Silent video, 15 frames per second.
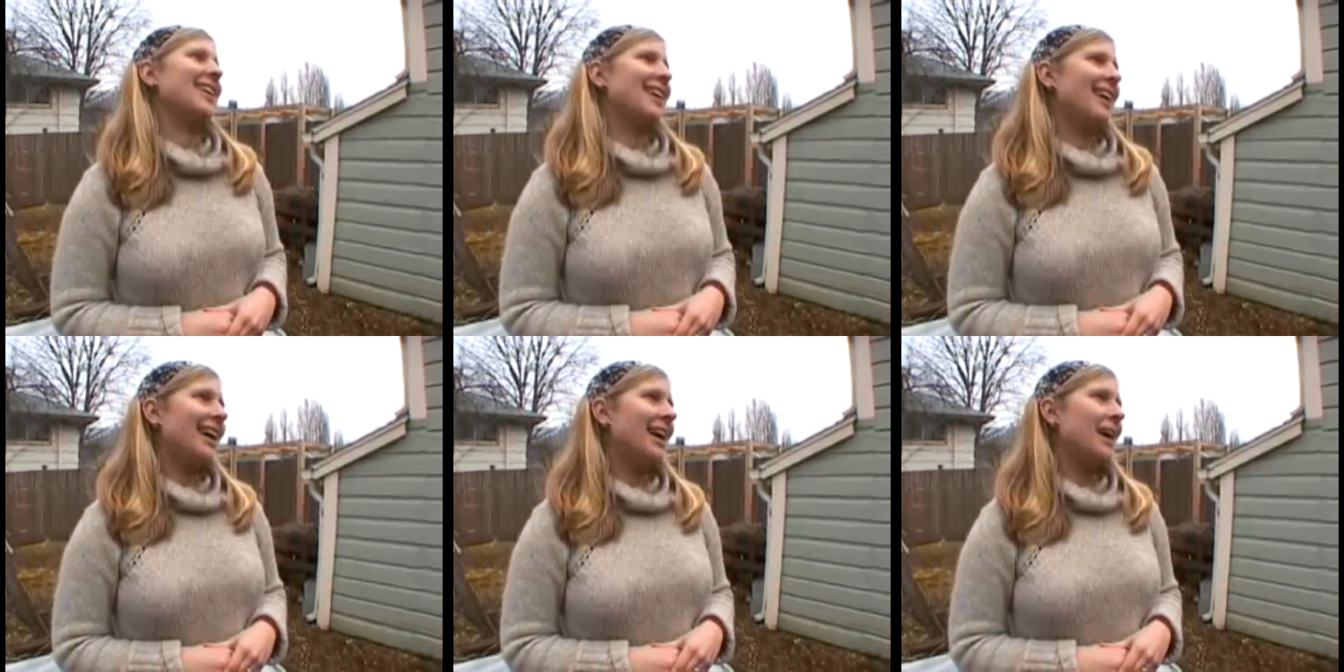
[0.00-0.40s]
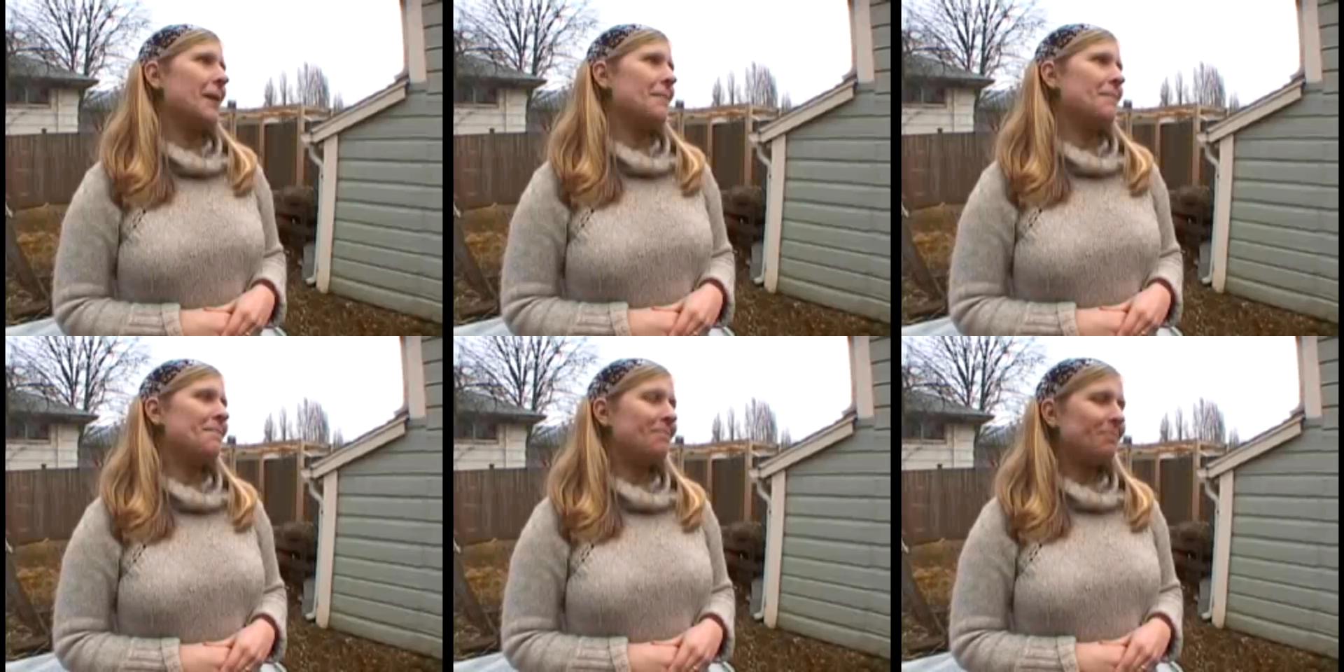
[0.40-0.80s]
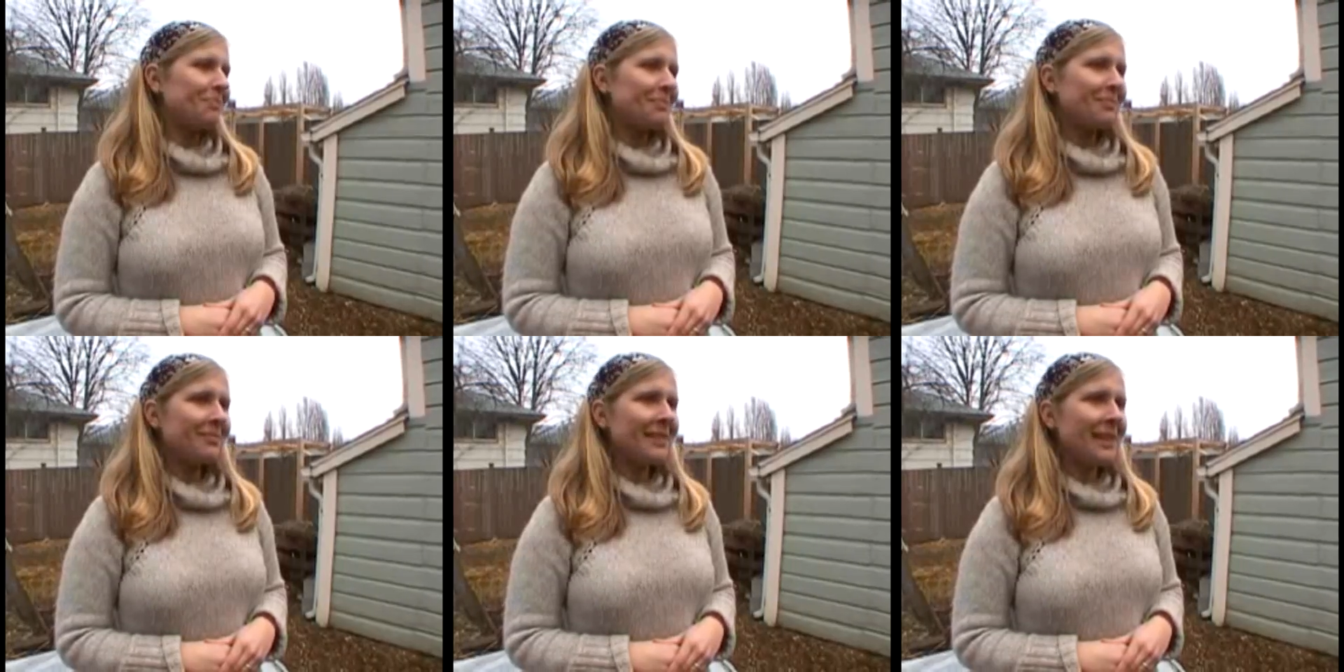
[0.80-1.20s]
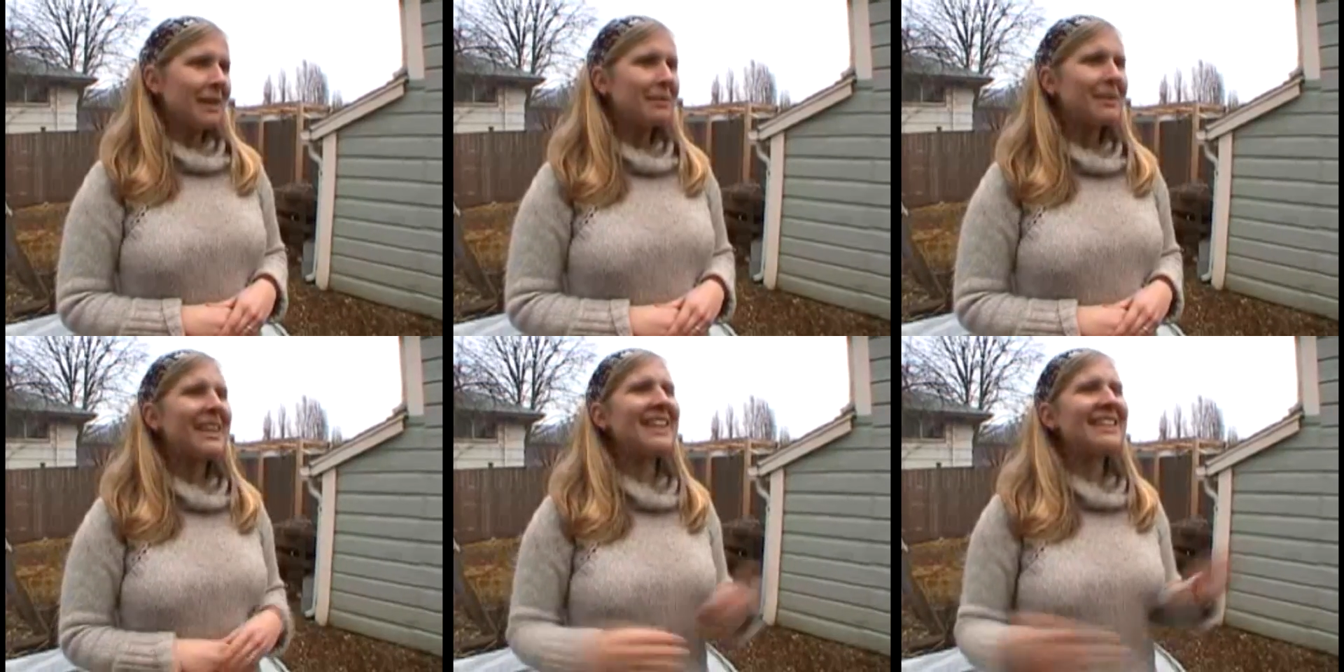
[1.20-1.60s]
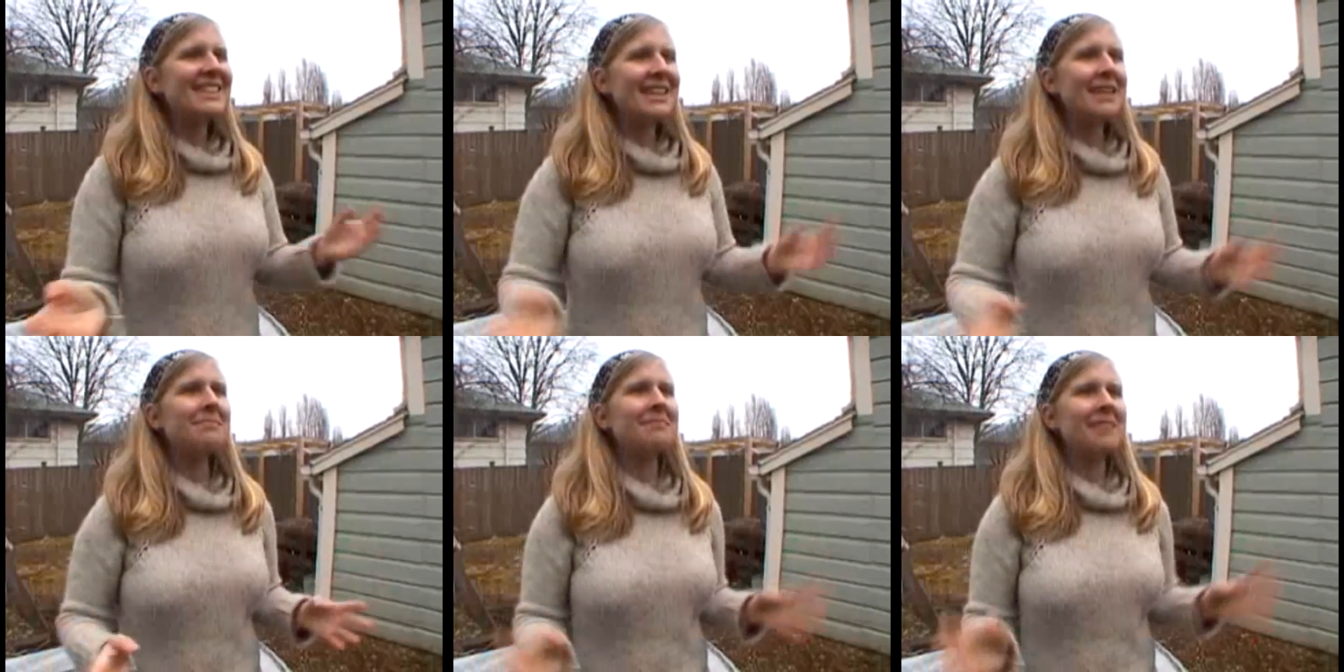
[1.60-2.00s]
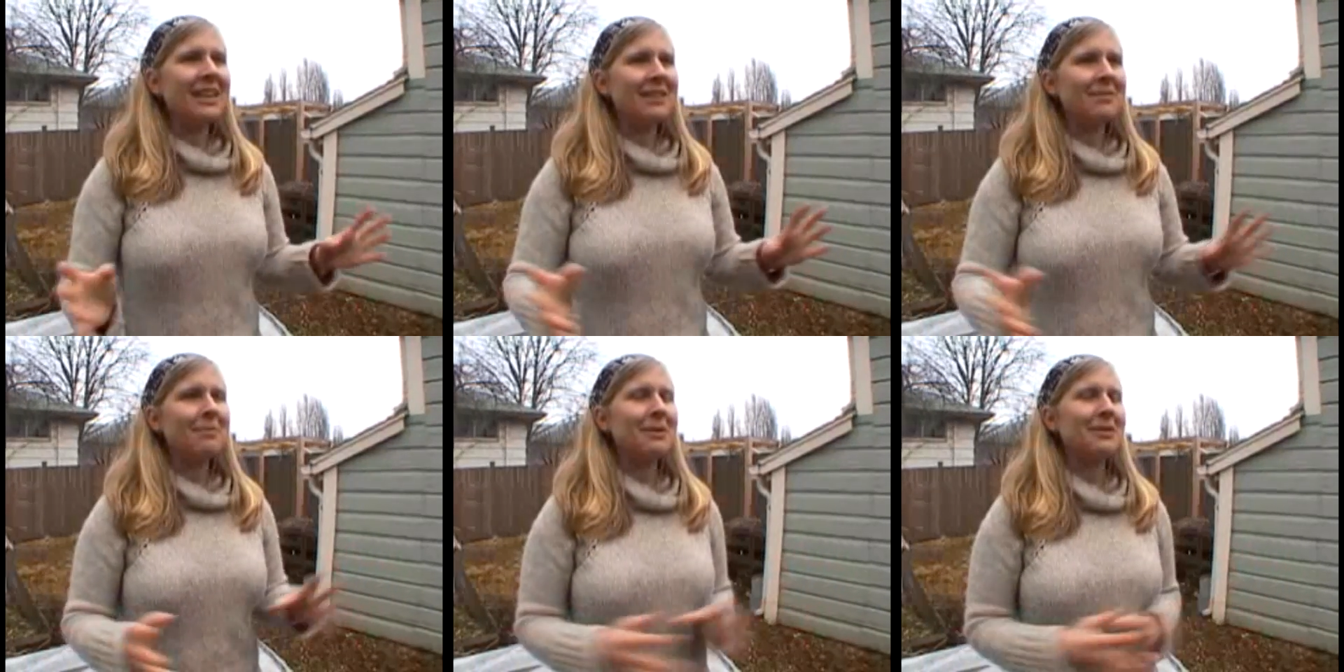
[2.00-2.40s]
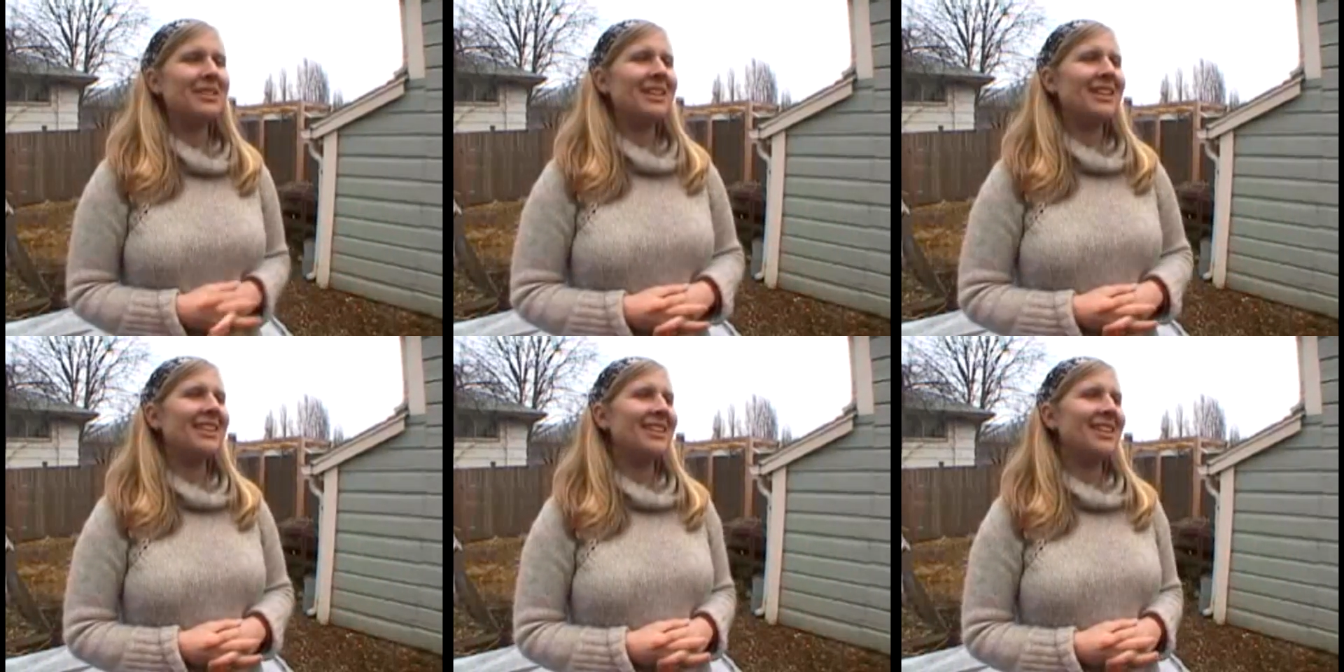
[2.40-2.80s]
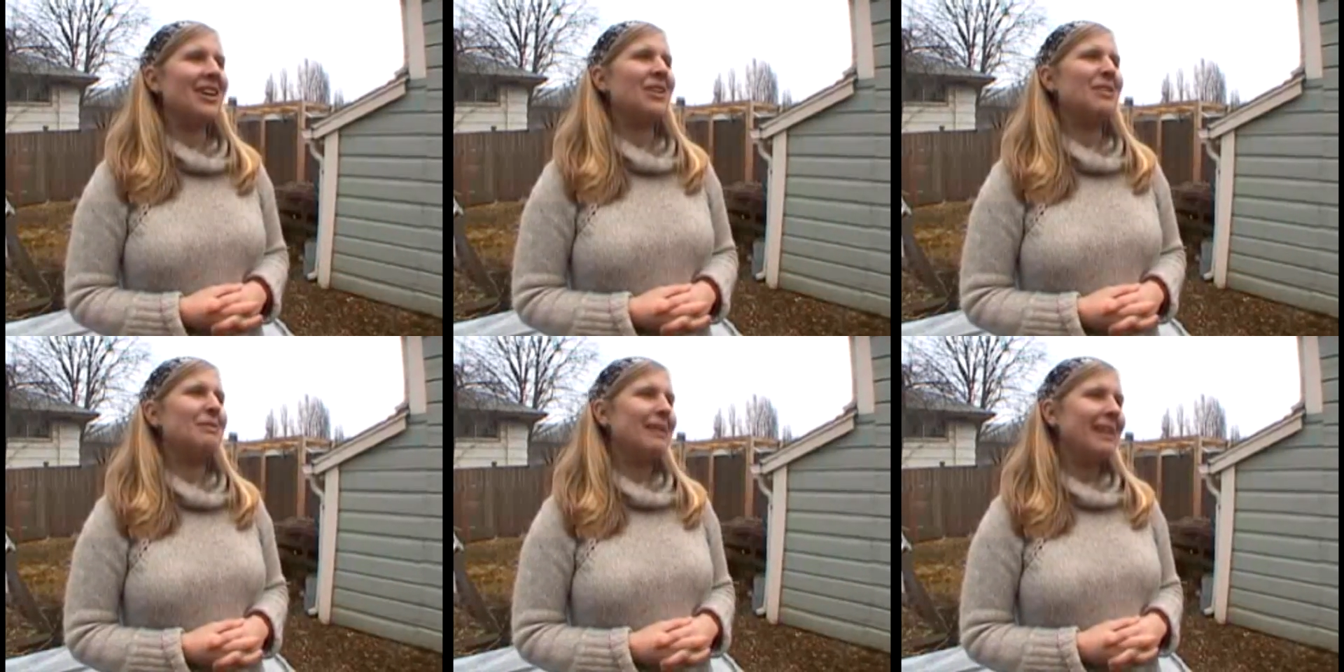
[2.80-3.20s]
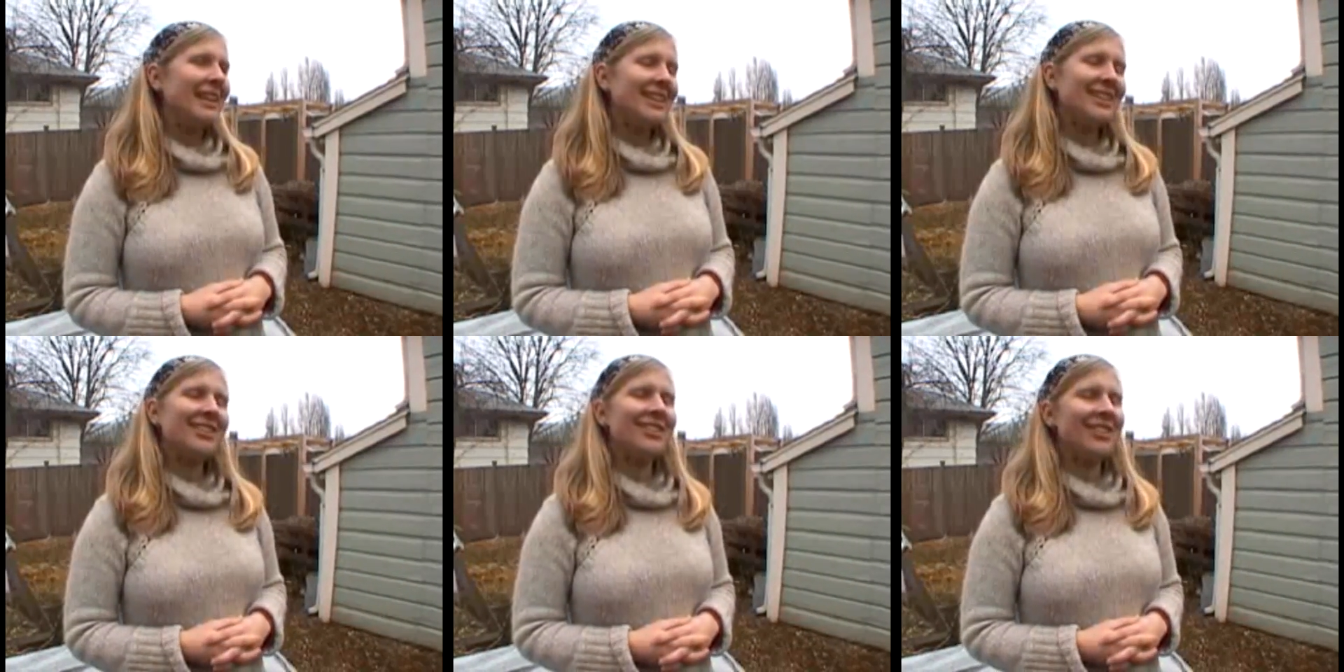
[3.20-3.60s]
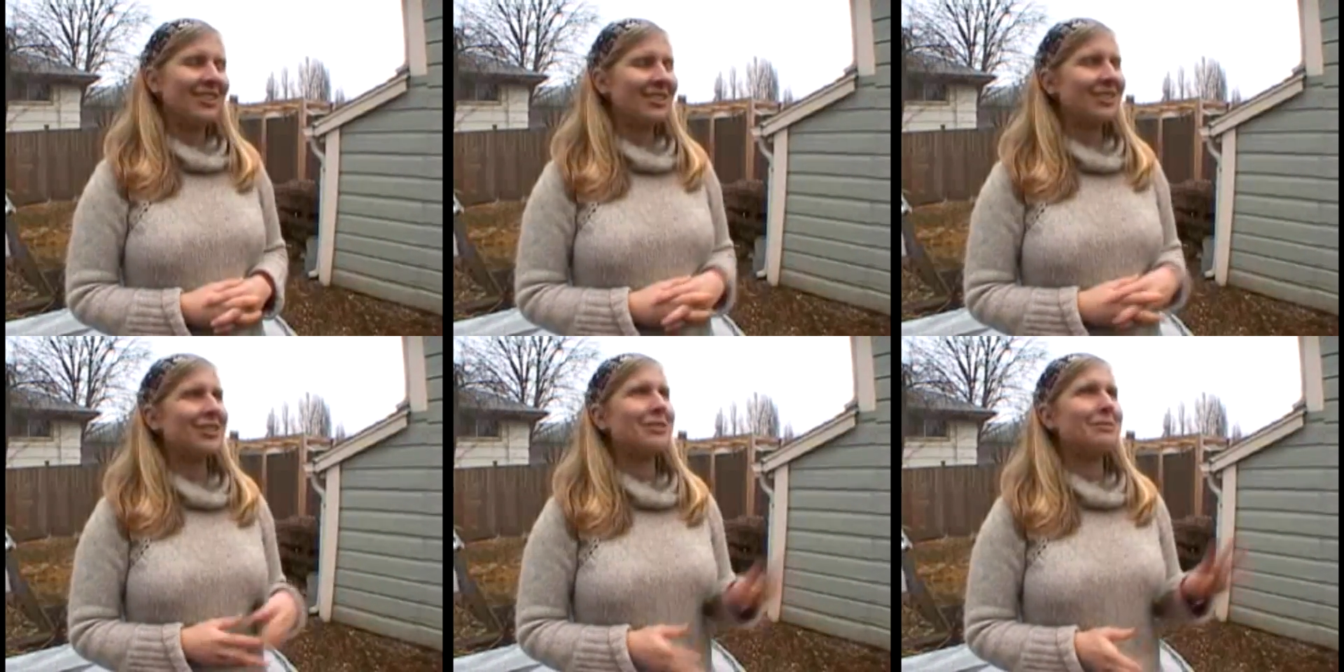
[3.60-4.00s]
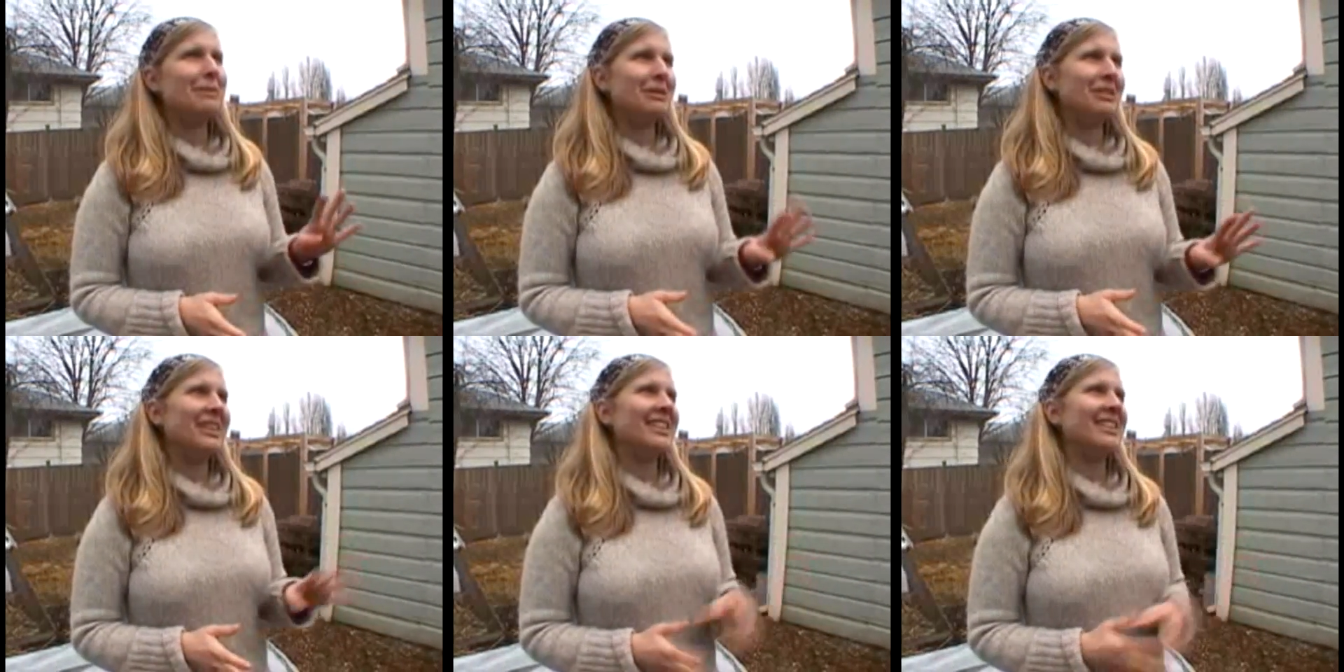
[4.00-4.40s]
But then some, you know, person in the know will be like, no, they're just molting.